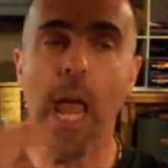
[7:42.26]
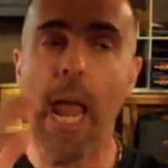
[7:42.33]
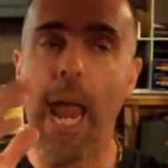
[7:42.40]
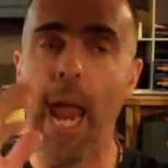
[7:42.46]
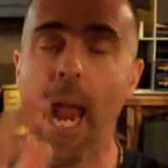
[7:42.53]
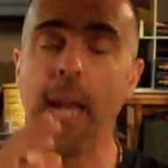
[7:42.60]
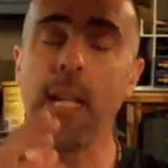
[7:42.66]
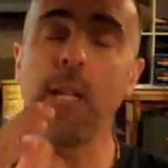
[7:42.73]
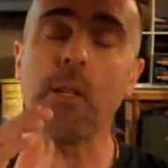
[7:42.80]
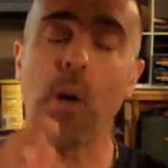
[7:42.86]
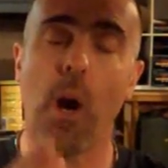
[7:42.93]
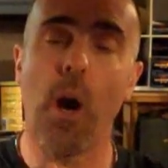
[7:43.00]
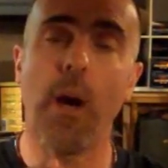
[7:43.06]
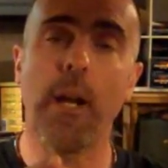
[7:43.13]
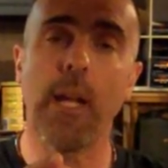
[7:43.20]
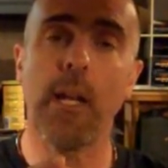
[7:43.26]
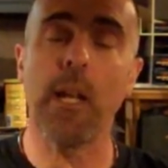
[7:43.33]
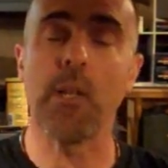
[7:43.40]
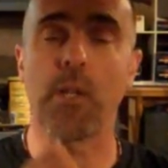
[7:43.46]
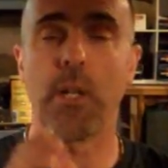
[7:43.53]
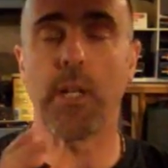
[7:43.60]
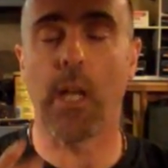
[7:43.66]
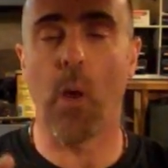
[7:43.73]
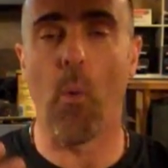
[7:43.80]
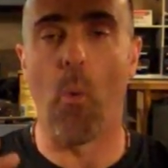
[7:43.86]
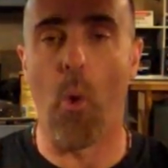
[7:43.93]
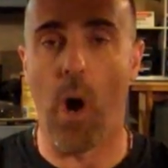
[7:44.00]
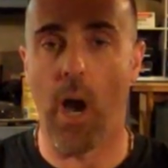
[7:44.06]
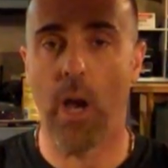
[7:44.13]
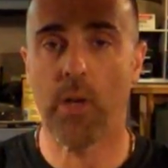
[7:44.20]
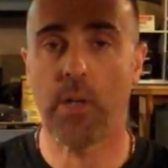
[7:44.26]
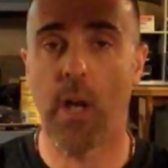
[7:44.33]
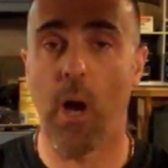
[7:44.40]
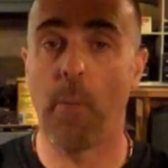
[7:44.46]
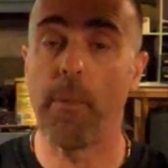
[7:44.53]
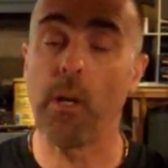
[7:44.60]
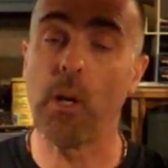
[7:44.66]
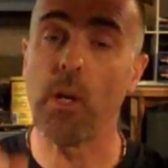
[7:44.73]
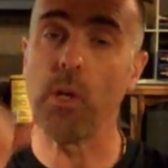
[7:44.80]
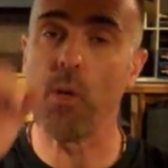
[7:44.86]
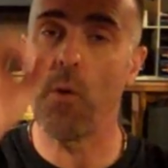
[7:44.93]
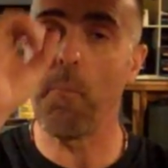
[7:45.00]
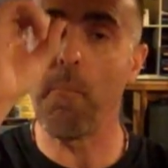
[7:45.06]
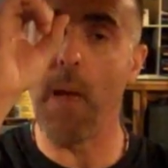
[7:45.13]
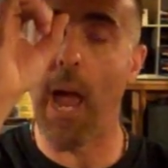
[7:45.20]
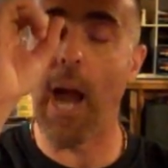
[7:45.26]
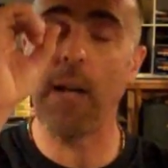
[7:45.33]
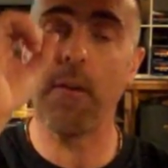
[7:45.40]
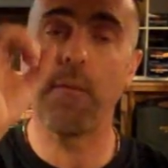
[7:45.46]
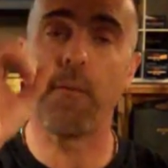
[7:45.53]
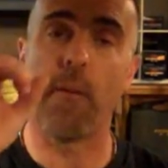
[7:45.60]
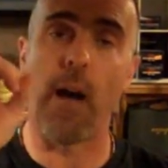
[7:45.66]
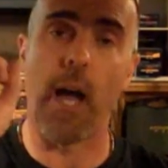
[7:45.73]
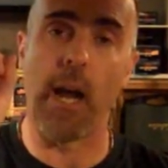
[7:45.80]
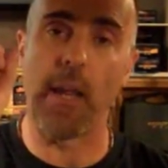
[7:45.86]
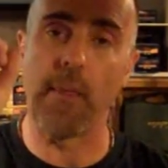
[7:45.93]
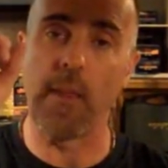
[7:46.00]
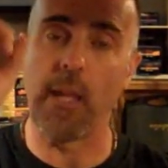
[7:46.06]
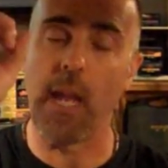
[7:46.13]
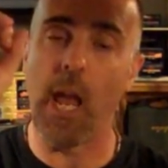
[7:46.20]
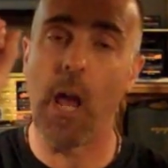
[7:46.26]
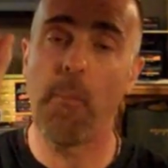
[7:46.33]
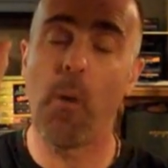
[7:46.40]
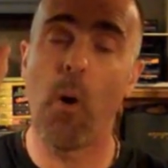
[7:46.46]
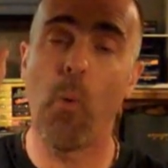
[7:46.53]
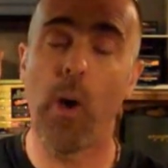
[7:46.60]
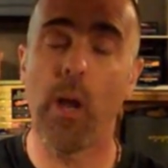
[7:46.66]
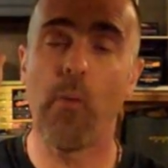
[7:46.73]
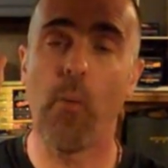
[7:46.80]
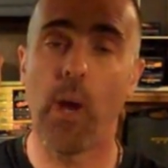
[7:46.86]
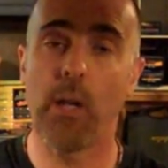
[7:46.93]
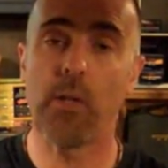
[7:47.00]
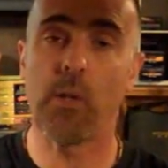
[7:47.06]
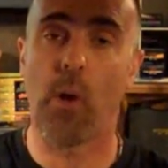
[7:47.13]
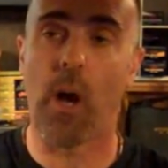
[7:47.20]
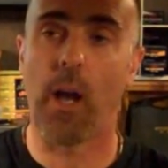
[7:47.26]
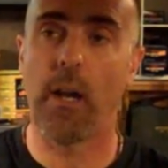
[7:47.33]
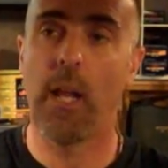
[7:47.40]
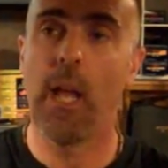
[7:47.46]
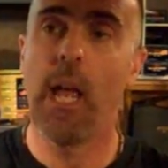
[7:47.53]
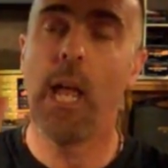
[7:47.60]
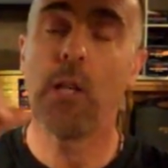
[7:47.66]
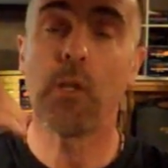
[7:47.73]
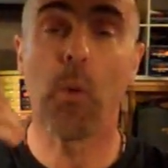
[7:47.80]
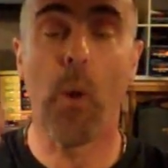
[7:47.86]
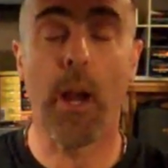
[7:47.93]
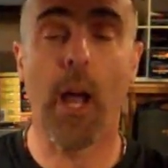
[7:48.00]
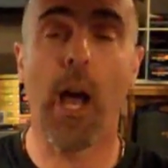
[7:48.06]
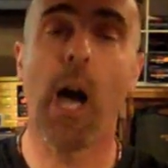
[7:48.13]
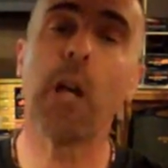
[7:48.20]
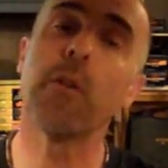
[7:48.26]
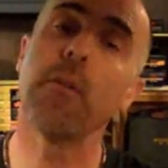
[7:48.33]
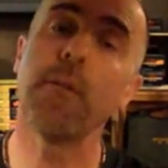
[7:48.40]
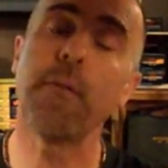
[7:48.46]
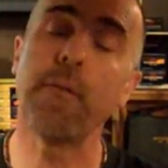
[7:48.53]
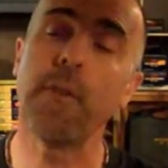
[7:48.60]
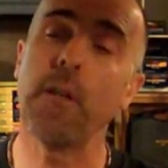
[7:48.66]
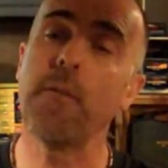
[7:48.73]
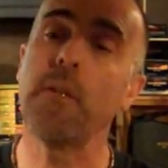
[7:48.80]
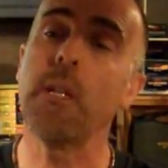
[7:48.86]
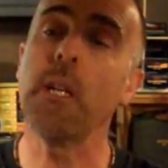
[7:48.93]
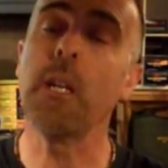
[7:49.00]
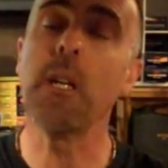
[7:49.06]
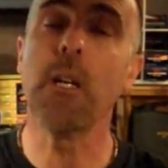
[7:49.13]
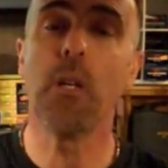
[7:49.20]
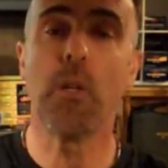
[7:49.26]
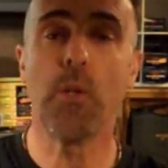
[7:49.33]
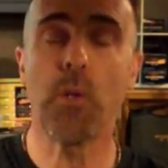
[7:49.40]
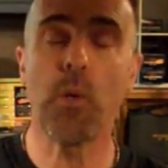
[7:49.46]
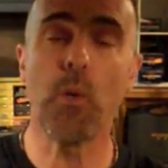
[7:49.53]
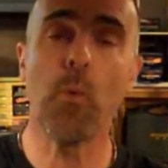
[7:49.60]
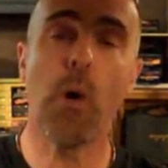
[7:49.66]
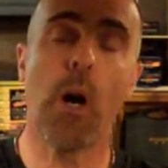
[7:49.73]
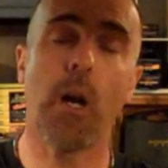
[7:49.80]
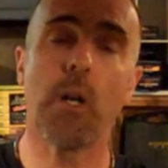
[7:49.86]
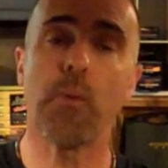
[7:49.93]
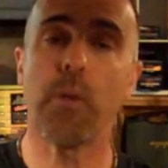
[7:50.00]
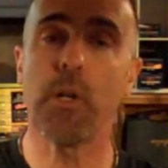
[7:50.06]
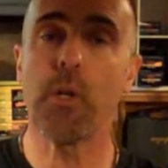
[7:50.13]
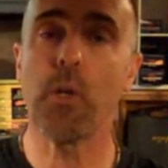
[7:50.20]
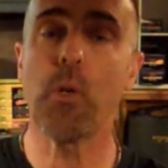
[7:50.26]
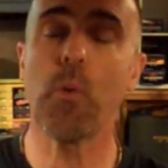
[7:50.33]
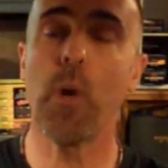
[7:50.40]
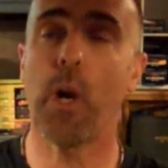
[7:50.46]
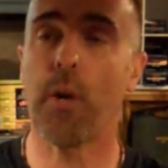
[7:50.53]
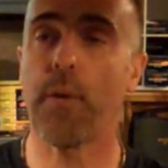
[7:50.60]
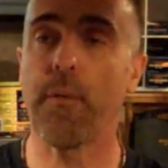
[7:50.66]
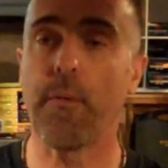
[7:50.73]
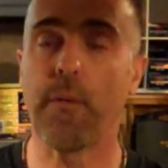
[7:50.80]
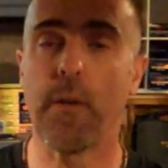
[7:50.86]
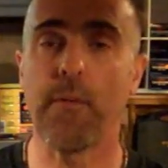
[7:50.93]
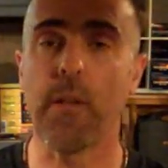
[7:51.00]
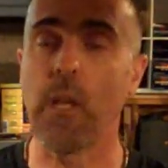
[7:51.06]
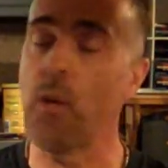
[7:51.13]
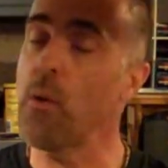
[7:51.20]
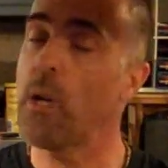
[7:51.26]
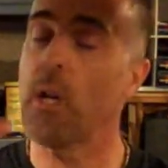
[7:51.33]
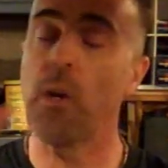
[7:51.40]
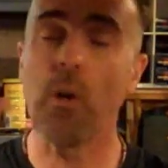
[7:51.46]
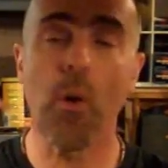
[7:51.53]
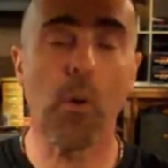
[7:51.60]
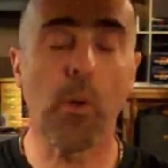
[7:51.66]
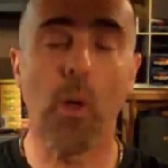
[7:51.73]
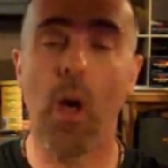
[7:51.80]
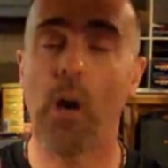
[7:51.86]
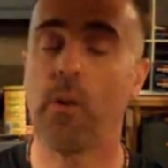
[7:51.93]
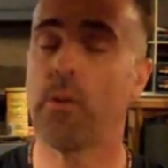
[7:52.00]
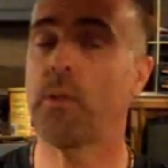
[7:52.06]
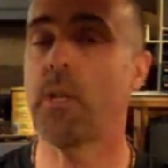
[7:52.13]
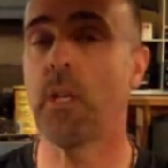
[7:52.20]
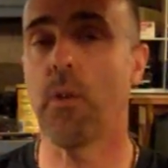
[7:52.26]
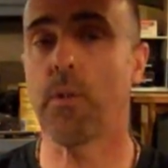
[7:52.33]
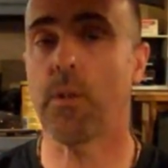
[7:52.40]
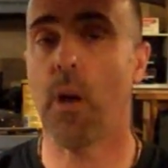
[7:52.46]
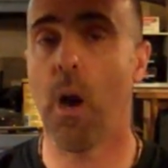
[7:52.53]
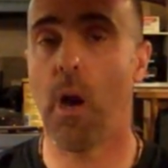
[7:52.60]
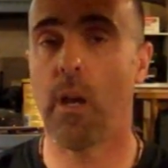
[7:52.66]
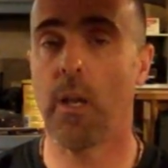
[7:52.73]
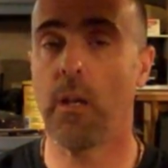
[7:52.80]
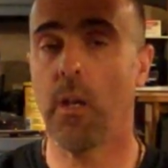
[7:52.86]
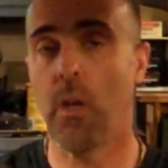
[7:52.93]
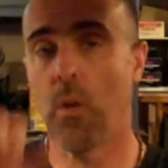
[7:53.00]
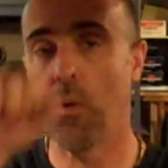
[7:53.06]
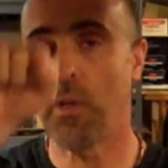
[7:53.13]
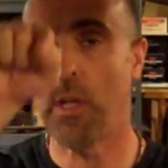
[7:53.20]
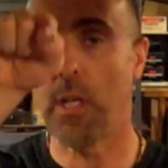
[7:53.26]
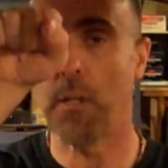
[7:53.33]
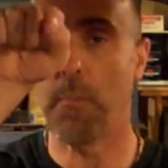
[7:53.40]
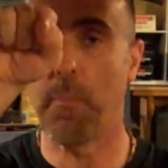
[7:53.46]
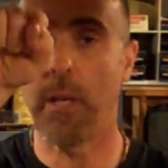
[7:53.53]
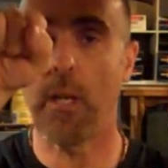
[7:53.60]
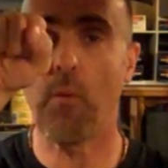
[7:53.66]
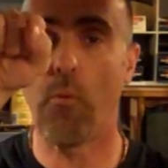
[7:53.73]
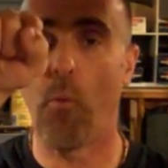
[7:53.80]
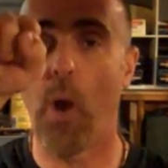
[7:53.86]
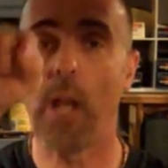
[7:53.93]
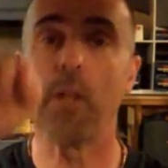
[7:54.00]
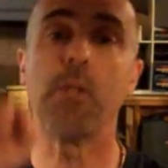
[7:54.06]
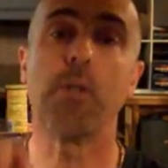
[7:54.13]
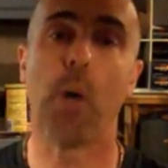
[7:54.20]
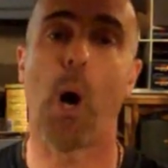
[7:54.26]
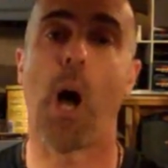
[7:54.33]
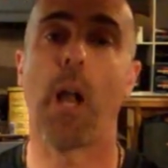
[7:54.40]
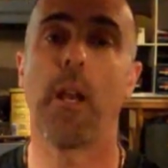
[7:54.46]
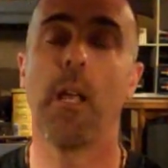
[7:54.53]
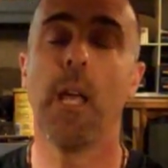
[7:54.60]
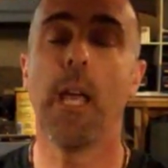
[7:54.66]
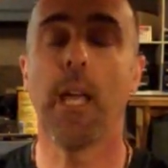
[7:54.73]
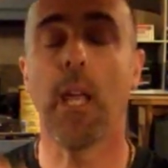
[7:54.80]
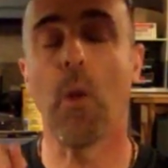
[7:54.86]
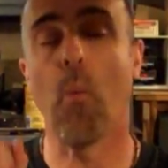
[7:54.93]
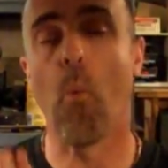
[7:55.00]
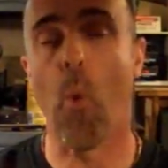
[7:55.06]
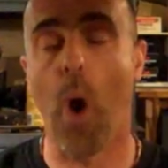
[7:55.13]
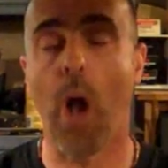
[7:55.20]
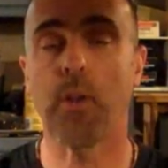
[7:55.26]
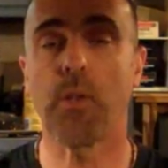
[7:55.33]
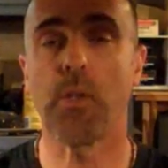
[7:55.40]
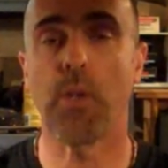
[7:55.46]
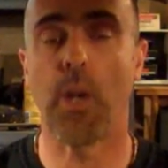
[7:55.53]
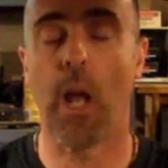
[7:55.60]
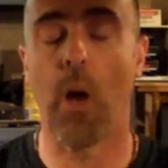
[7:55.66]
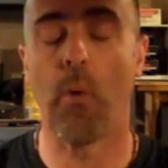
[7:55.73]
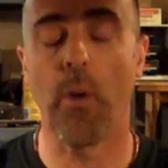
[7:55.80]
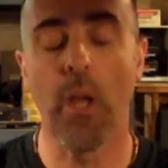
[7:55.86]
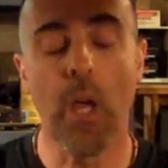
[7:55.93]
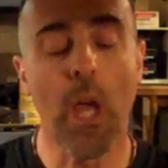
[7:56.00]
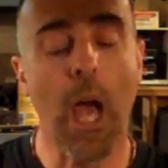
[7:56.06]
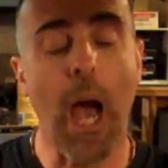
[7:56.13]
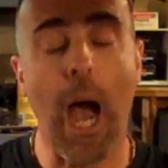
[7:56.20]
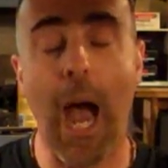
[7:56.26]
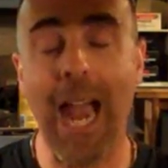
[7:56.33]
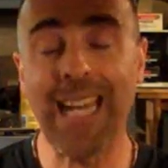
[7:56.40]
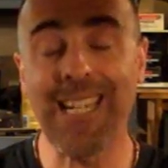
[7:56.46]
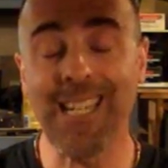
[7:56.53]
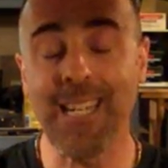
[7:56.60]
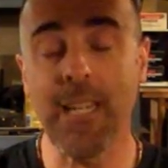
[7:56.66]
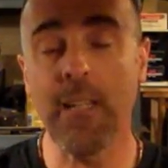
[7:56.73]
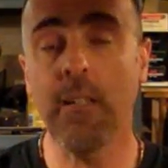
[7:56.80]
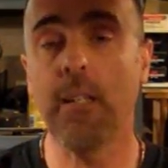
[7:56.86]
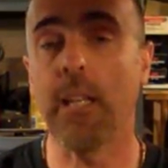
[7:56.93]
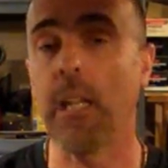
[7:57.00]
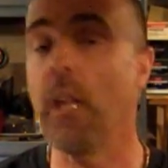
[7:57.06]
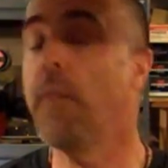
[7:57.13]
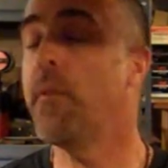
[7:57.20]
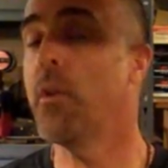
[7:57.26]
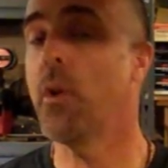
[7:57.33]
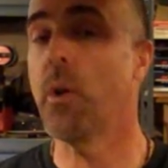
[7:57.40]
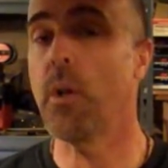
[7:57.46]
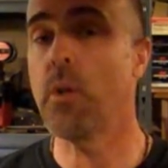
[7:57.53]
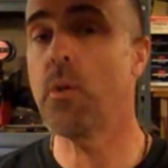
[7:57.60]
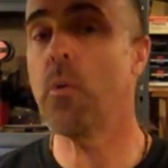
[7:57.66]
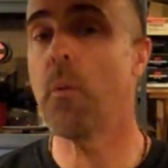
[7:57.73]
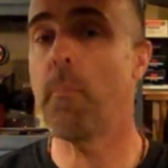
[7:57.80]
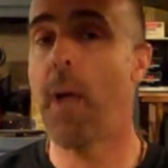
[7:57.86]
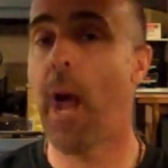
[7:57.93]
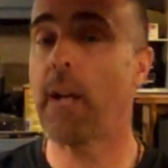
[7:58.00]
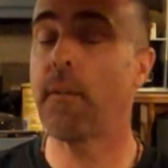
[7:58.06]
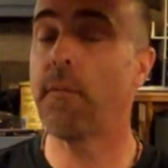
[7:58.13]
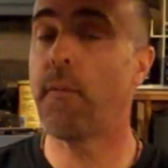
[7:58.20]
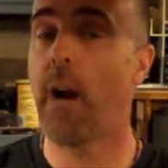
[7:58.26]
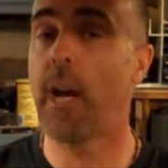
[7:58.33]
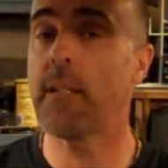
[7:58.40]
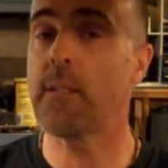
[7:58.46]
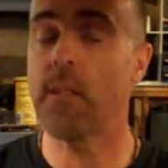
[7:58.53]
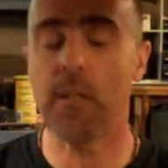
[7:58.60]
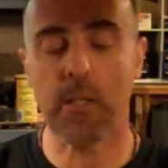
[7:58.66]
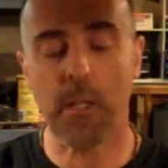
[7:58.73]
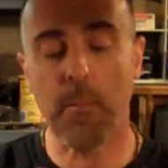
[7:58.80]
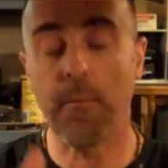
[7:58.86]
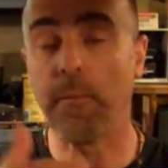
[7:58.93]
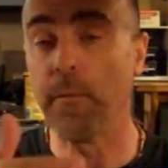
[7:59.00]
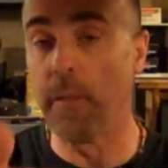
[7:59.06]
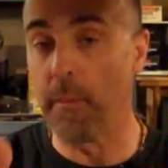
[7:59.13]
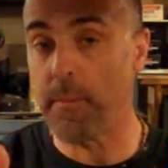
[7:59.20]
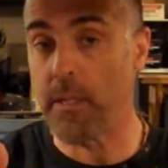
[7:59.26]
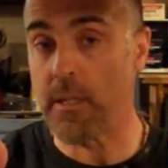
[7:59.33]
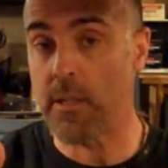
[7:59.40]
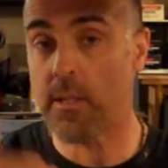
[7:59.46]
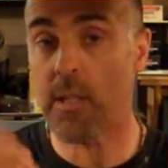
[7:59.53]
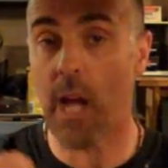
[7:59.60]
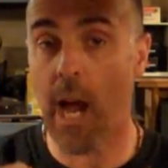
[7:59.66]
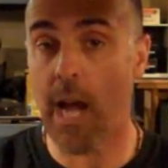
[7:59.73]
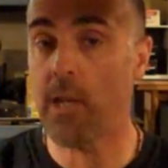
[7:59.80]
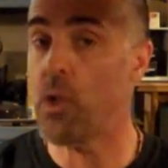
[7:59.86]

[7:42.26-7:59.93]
any target is going to get washed out because you're magnifying the MOA red dot. So at 150, 200, 250, you can no longer see your target. You see this big red dot. It washes it out. Ideally, if you're going to do a magnified system, flip to the side,